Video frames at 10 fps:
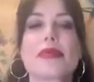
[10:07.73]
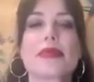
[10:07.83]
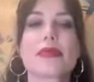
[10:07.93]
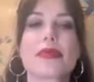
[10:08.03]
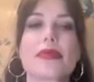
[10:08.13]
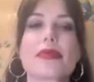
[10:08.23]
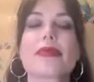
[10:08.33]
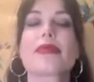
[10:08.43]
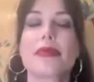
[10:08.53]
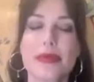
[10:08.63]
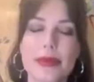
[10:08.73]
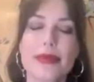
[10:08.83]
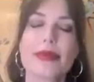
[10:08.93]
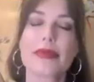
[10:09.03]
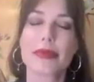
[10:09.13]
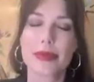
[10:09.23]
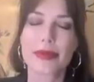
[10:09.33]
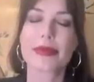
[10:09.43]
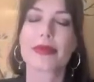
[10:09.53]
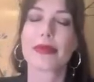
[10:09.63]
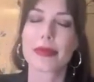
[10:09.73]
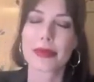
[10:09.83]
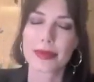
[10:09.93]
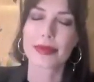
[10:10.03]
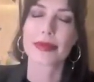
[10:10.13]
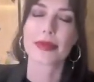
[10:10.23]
or was it just this practitioner try something,